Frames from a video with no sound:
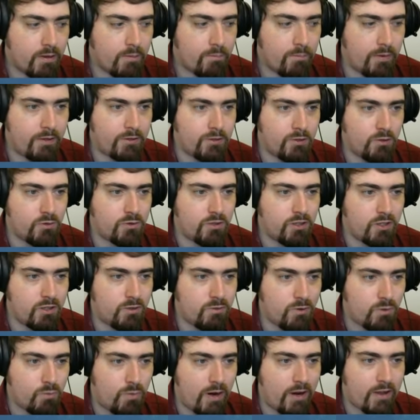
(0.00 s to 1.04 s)
My dude, are
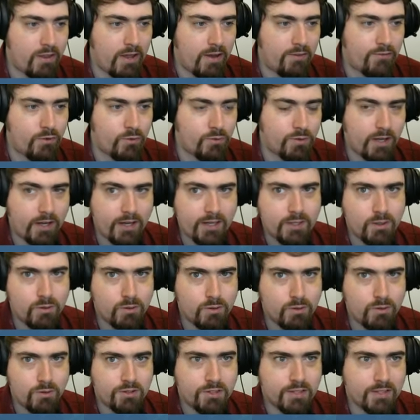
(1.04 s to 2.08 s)
you aware that if you die, you
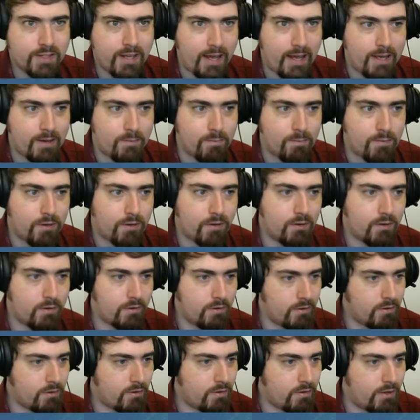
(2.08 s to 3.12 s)
lose the game?
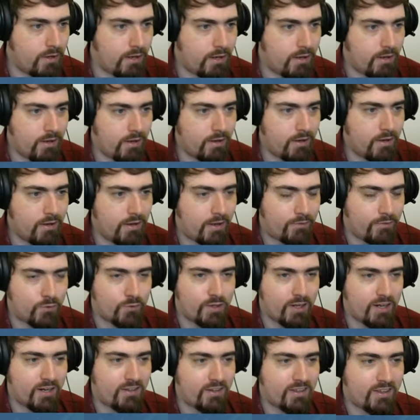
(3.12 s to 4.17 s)
If you
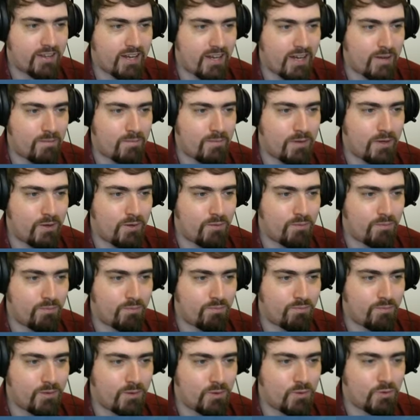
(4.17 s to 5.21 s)
die in the game, you
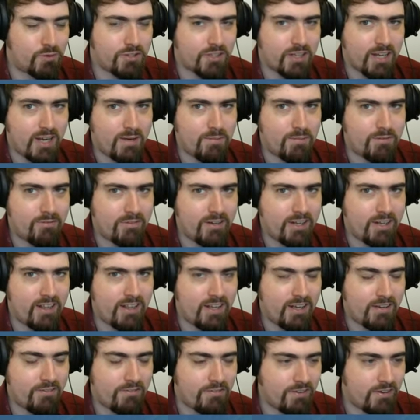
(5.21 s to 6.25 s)
lose the game in real
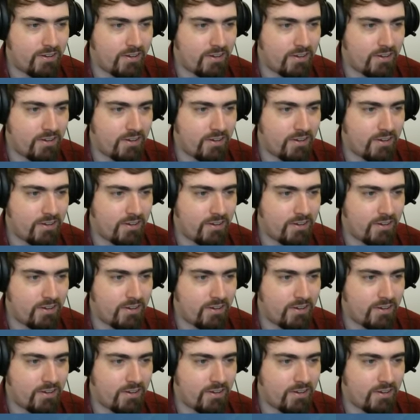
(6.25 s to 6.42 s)
life?